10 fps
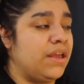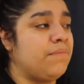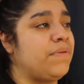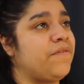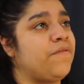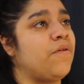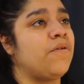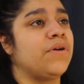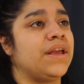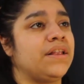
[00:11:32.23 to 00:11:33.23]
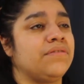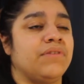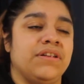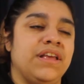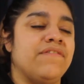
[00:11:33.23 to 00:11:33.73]
before it
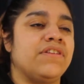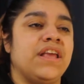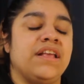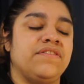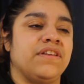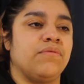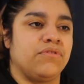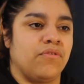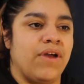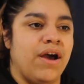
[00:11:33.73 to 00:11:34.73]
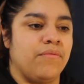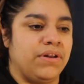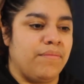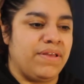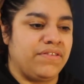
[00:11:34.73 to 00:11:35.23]
well even the internet was around when
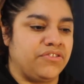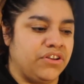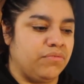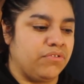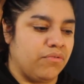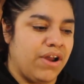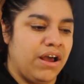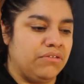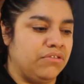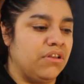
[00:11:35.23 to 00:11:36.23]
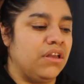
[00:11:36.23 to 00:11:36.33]
the messaging was around